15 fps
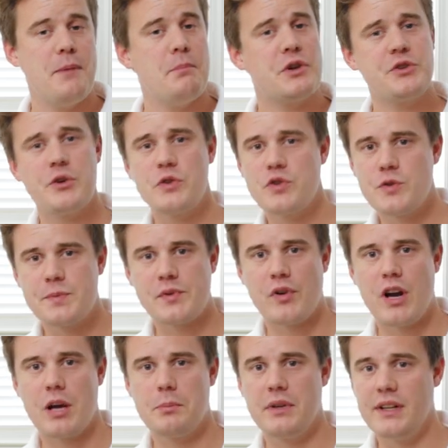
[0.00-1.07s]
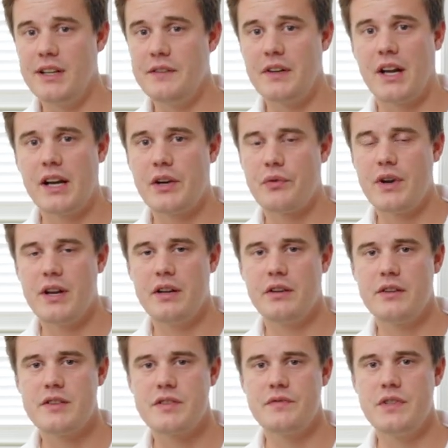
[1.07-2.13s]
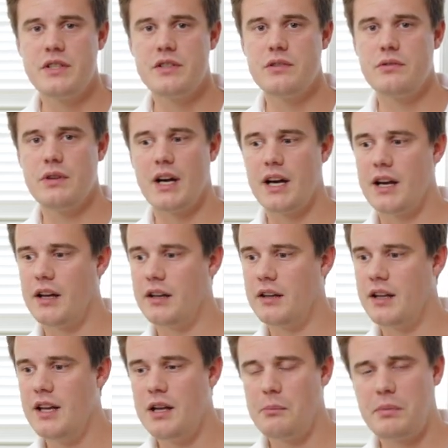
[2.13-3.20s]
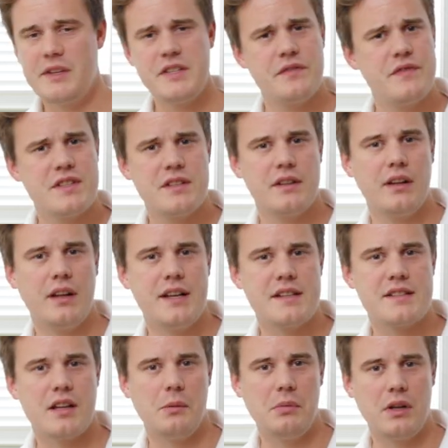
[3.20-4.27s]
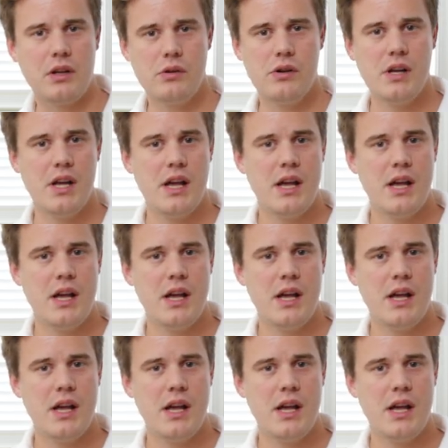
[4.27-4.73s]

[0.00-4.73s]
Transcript: make sure you subscribe, leave a like rating on this video, and please visit the links down below.